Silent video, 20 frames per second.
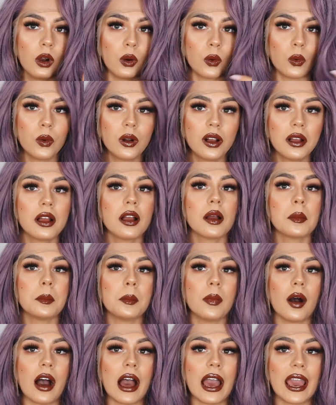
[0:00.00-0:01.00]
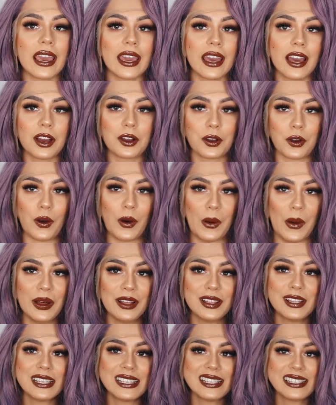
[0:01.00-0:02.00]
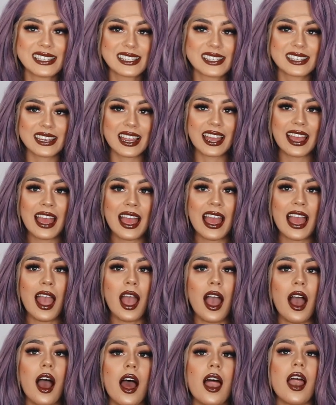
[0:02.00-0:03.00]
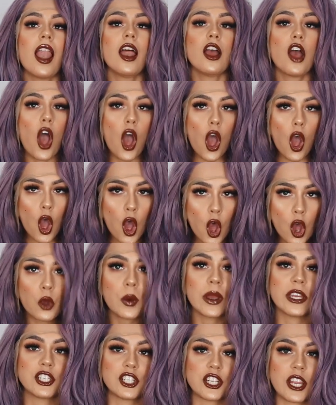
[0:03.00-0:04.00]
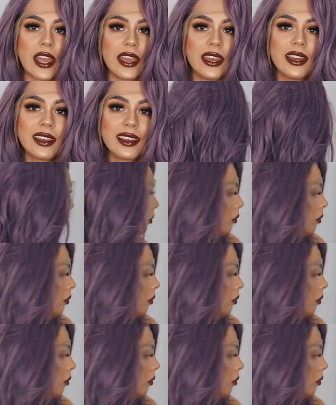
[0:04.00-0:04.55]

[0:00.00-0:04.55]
Oh my gosh. Who is she?